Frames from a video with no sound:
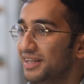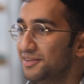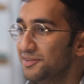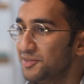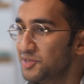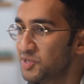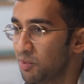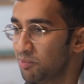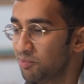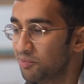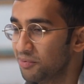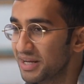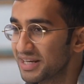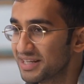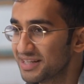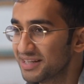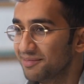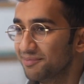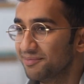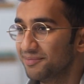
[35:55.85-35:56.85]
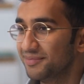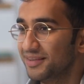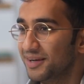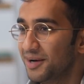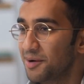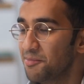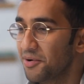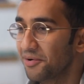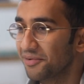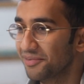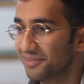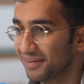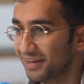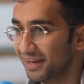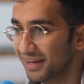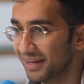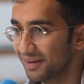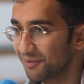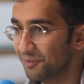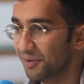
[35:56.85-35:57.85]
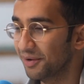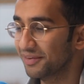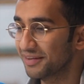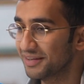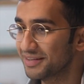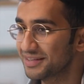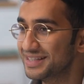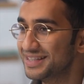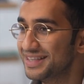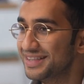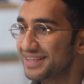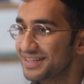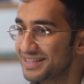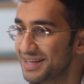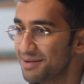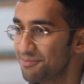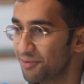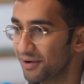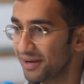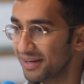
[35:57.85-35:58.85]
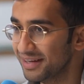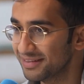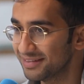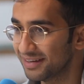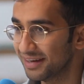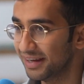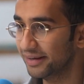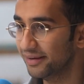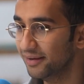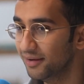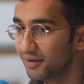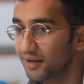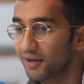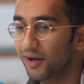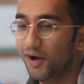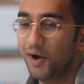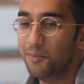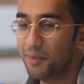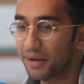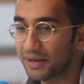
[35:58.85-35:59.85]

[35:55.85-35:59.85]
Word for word: top wit are both like, well, the dimwit is like, oh my